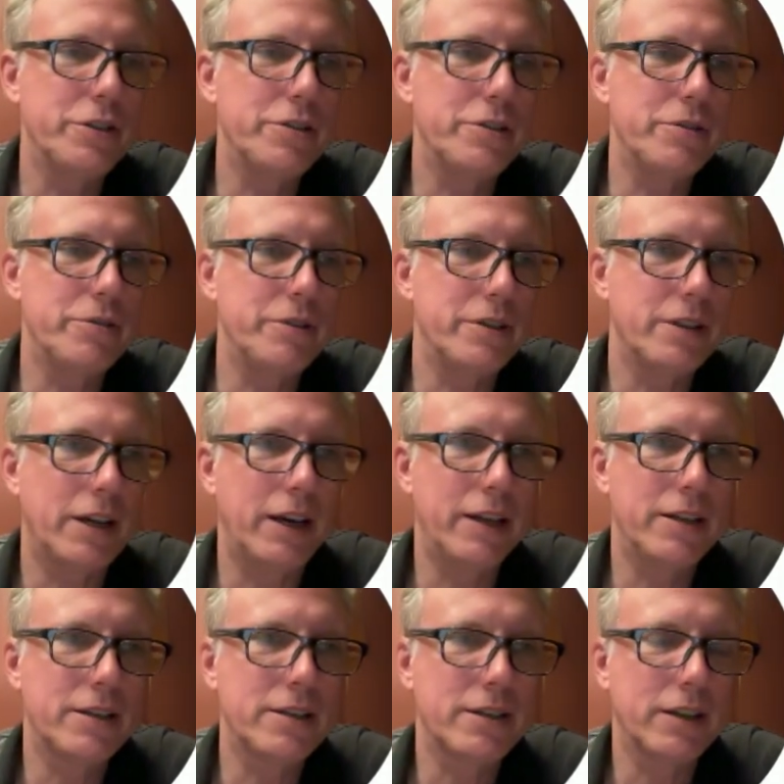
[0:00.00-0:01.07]
student
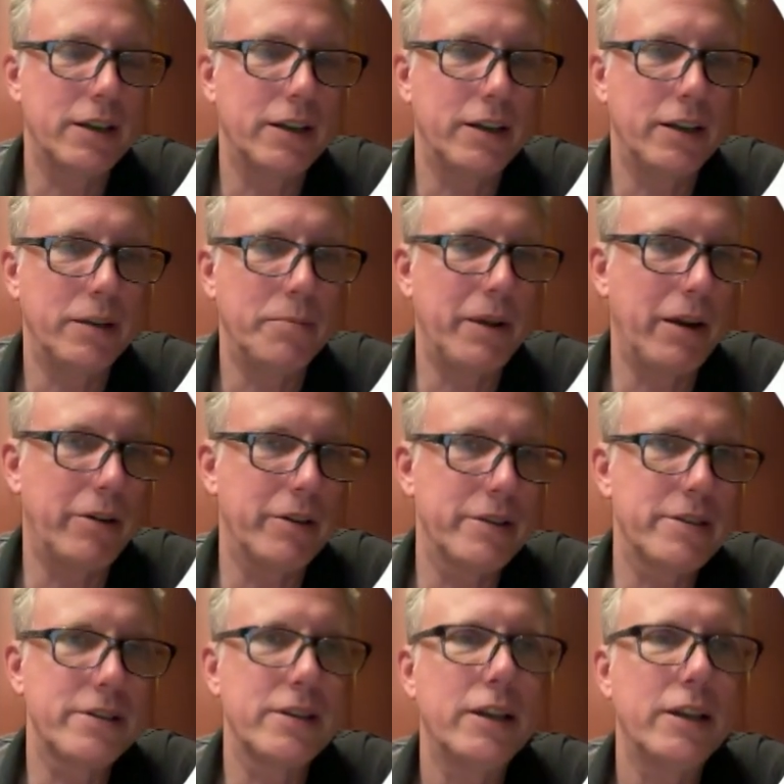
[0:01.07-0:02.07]
in Paris,